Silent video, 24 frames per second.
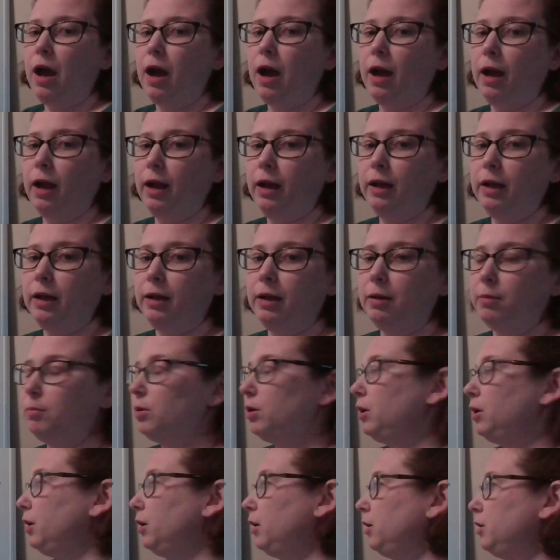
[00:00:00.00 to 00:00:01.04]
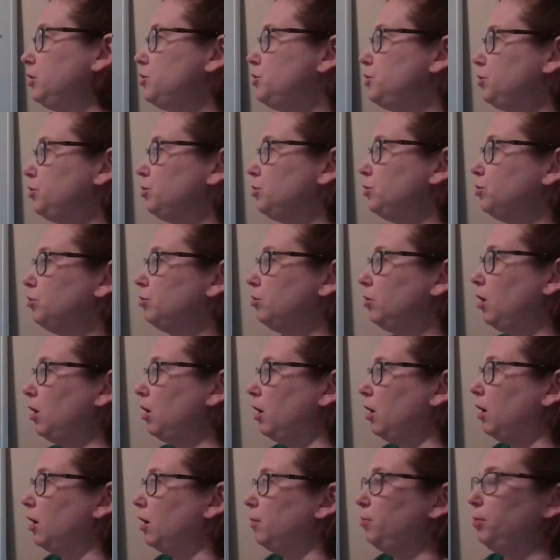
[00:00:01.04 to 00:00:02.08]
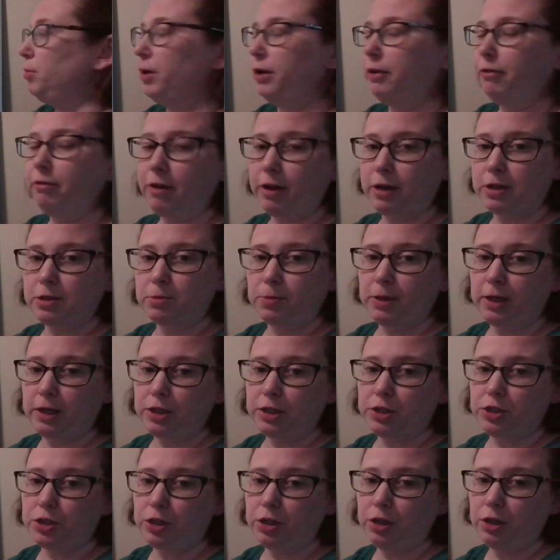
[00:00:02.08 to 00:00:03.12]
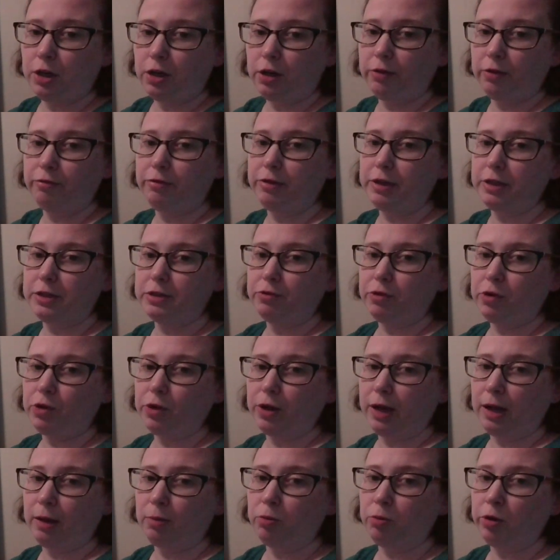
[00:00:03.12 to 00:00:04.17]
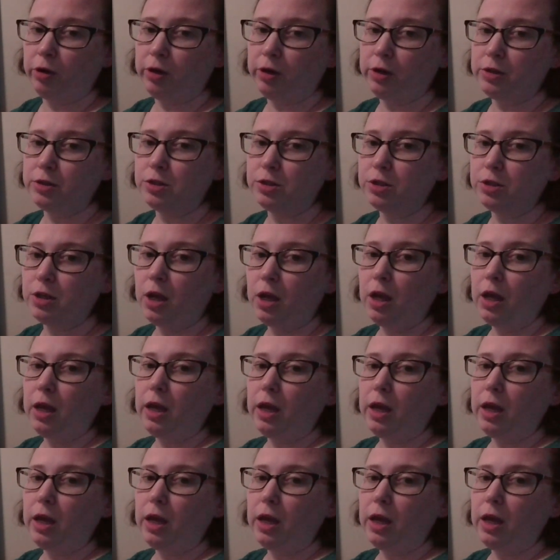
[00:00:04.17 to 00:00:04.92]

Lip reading: I am going to do a brief explanation of these vocab words,